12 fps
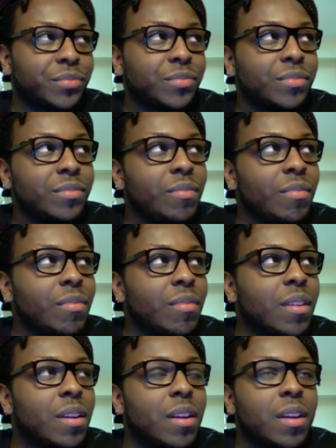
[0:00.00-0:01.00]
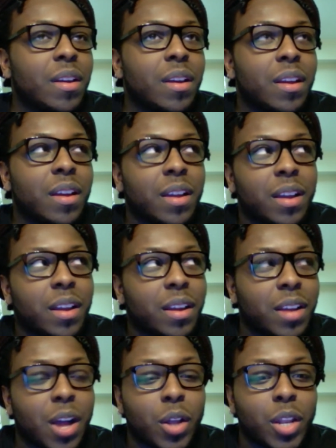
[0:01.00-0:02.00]

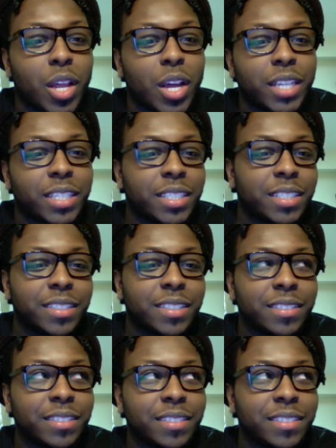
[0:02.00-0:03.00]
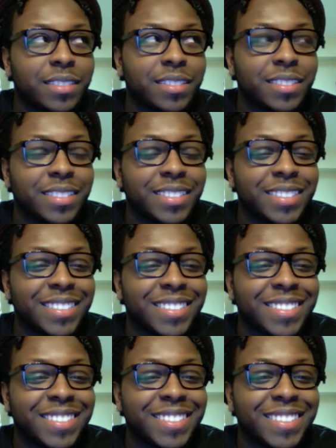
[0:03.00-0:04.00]

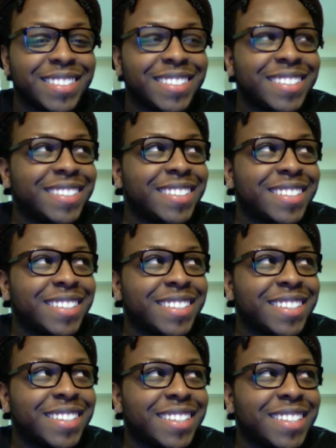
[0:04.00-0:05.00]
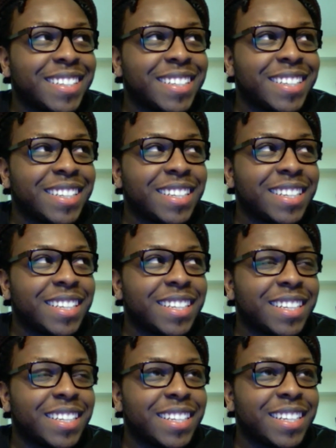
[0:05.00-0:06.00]

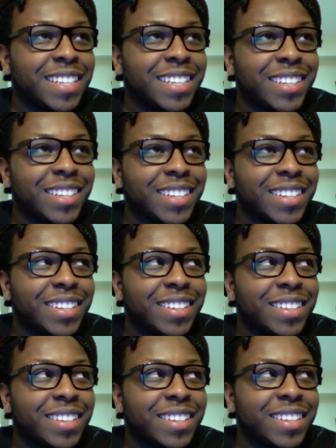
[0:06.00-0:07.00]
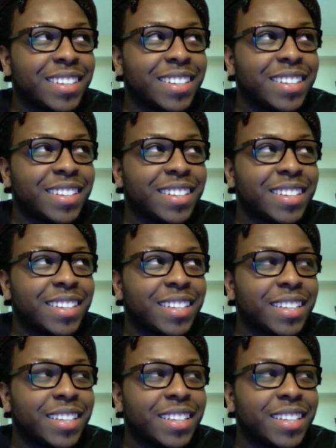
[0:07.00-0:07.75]
(no one is talking)